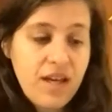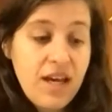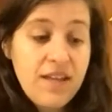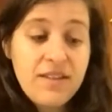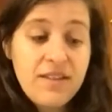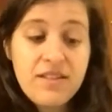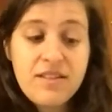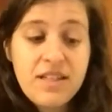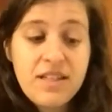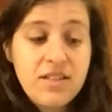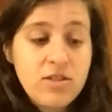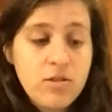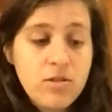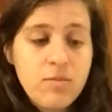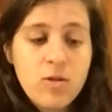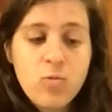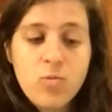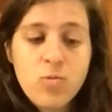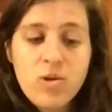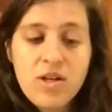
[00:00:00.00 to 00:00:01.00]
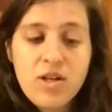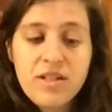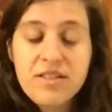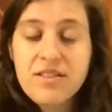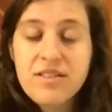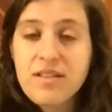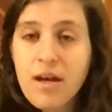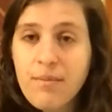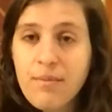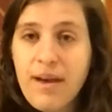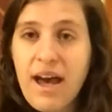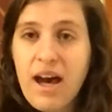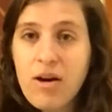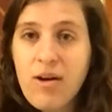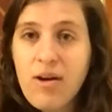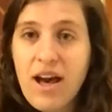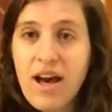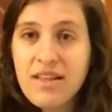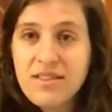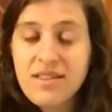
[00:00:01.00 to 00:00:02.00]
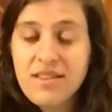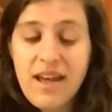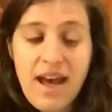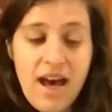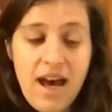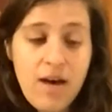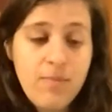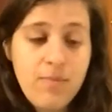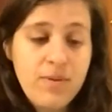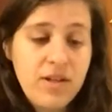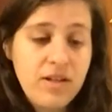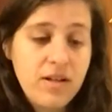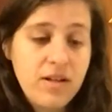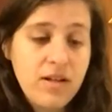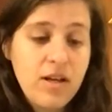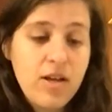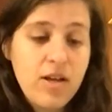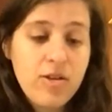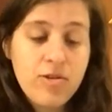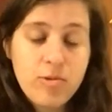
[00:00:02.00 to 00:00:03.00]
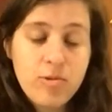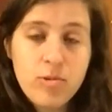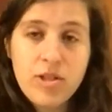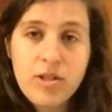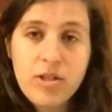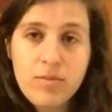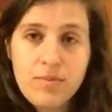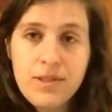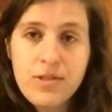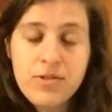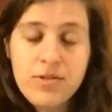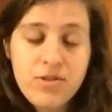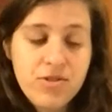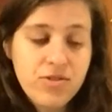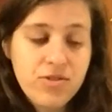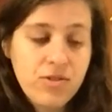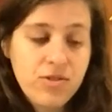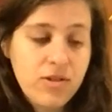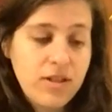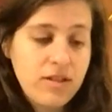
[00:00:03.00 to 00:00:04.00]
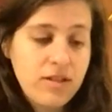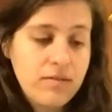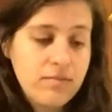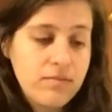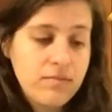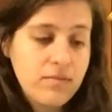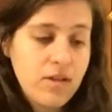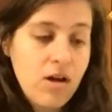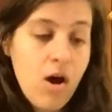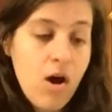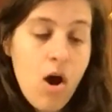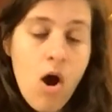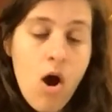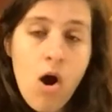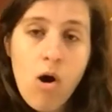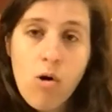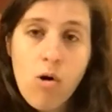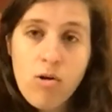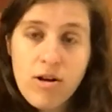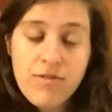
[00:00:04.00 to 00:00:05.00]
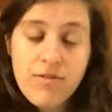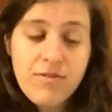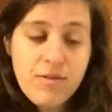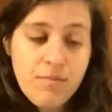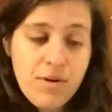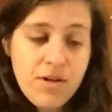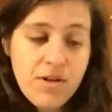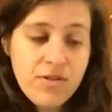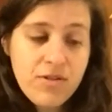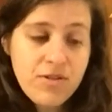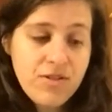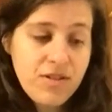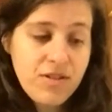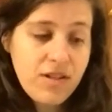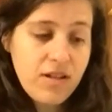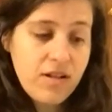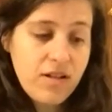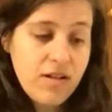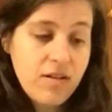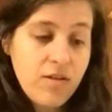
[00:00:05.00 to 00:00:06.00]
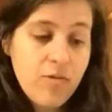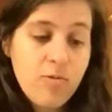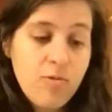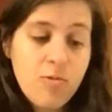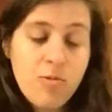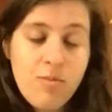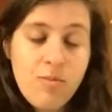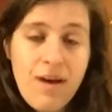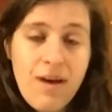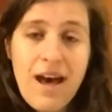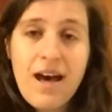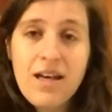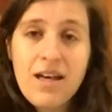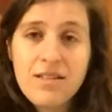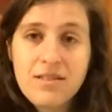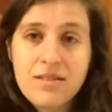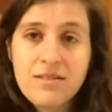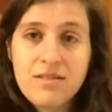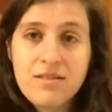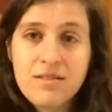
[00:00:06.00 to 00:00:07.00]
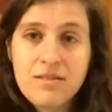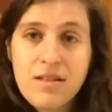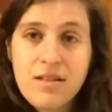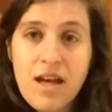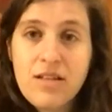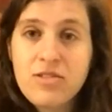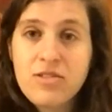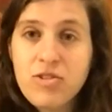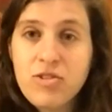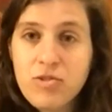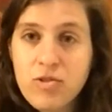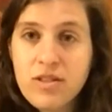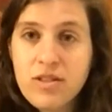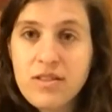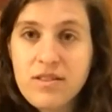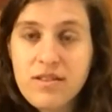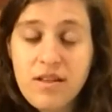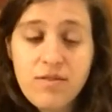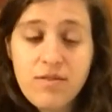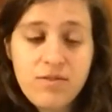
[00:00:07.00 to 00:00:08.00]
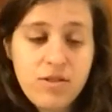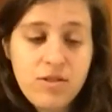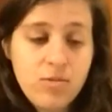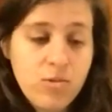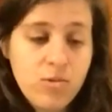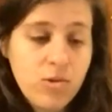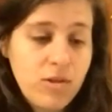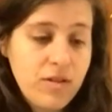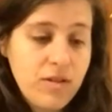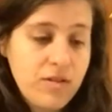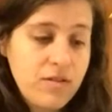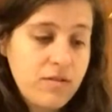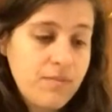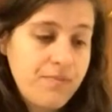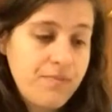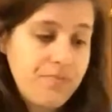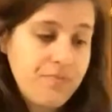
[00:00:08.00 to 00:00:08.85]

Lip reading: This intimate work somehow has to happen through a computer screen, or if in person, through masks and strict safety rules.